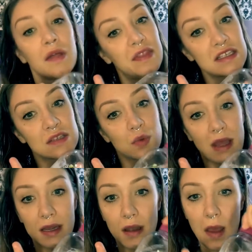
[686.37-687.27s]
This is
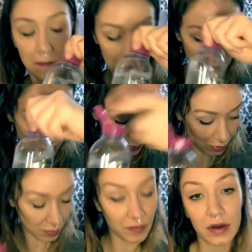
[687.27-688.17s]
when makeup
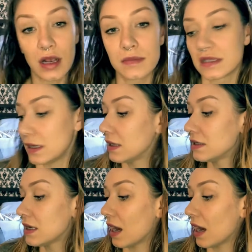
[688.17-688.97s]
remover comes in handy.